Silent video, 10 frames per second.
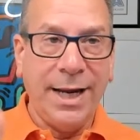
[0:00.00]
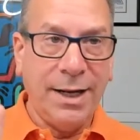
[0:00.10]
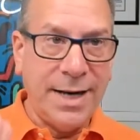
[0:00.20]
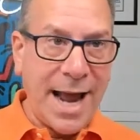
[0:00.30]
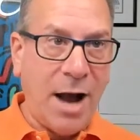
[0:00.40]

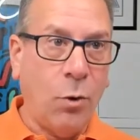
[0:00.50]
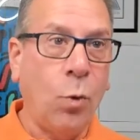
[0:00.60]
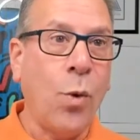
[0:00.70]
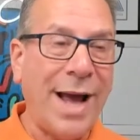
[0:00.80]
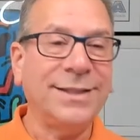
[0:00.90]
Now,
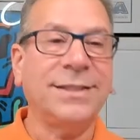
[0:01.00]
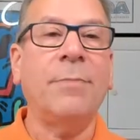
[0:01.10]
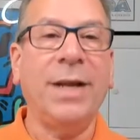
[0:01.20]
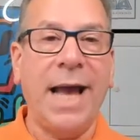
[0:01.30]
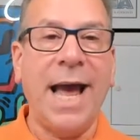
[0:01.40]
when
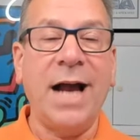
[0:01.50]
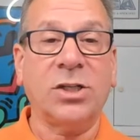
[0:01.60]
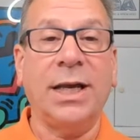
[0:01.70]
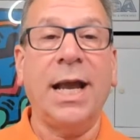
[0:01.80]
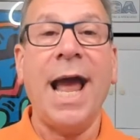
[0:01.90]
somebody
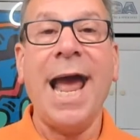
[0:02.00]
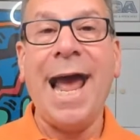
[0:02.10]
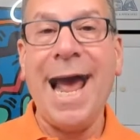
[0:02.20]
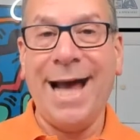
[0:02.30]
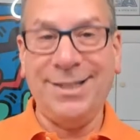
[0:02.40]
actually
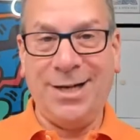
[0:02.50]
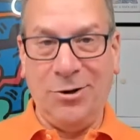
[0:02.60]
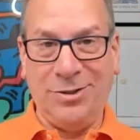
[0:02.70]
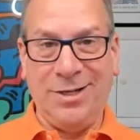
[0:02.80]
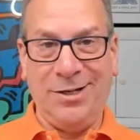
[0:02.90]
has
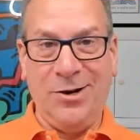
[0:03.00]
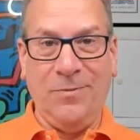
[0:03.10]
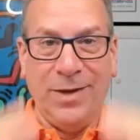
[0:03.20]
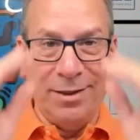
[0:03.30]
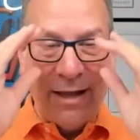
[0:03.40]
ghosted you,
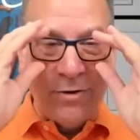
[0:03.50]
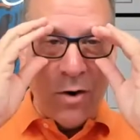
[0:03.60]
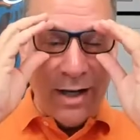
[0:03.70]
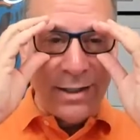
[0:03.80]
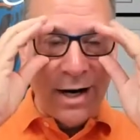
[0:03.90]
they've
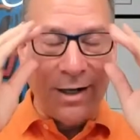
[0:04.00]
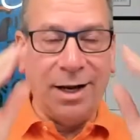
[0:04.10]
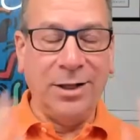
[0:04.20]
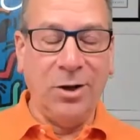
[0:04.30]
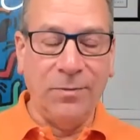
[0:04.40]
gone dark
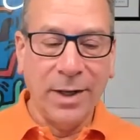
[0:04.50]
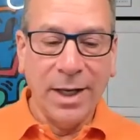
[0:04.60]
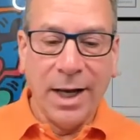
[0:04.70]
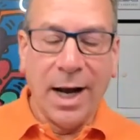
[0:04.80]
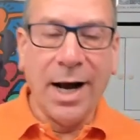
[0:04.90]
on you,
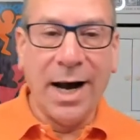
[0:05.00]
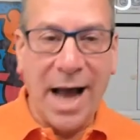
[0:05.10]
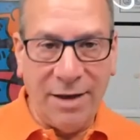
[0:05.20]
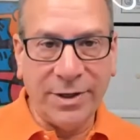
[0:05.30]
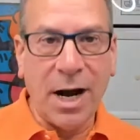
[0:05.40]
I
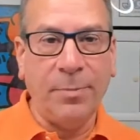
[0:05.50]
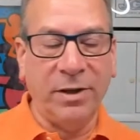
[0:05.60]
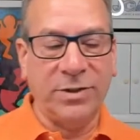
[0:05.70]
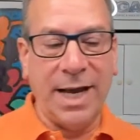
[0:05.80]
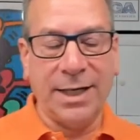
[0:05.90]
have a couple
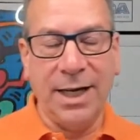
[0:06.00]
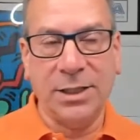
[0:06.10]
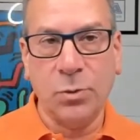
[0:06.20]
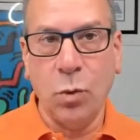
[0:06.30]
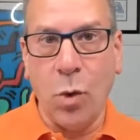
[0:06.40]
of
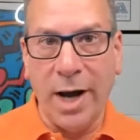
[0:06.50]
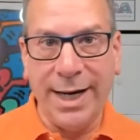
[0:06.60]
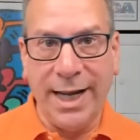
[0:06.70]
techniques. One